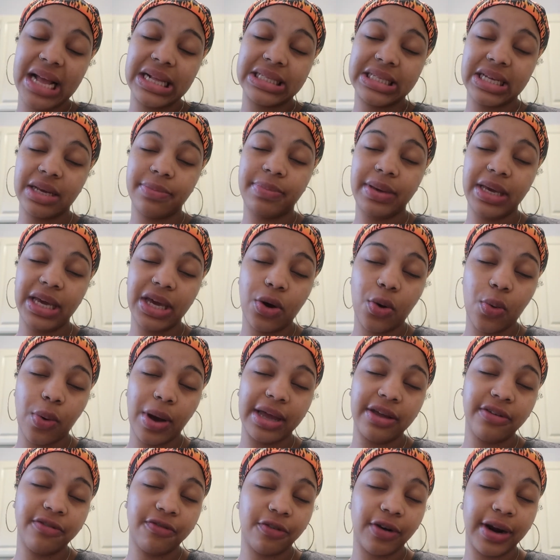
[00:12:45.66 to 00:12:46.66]
To be
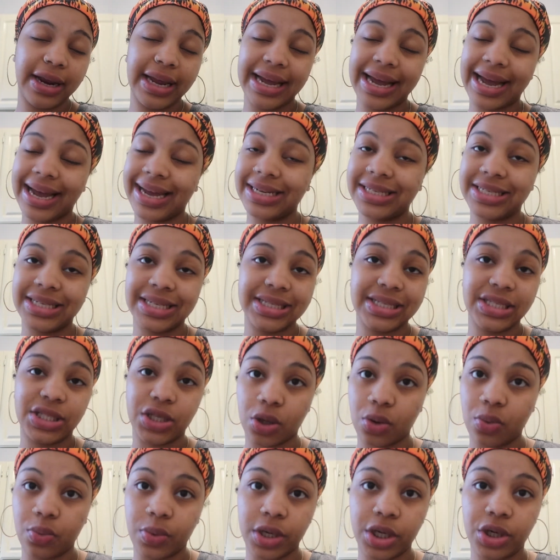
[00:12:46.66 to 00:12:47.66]
quite frank, I just
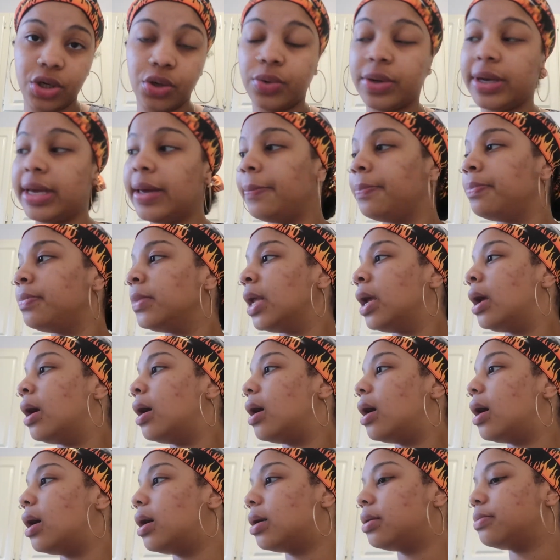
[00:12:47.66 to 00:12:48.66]
don't want to do it.
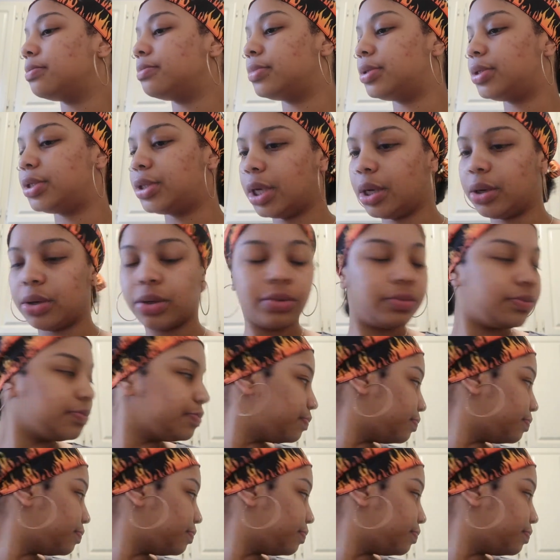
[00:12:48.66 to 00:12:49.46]
So